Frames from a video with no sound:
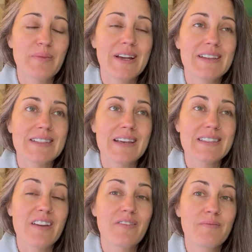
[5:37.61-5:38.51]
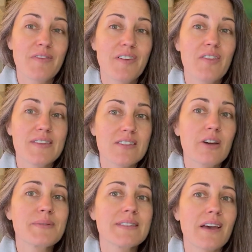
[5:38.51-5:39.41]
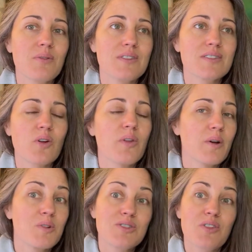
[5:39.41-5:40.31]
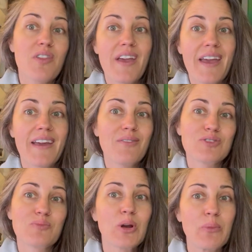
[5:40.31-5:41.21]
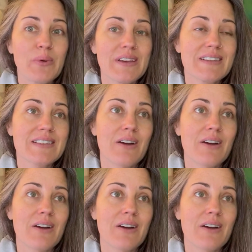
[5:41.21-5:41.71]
Because as I've felt this upset with this whole, like, what's your thing? What's your purpose?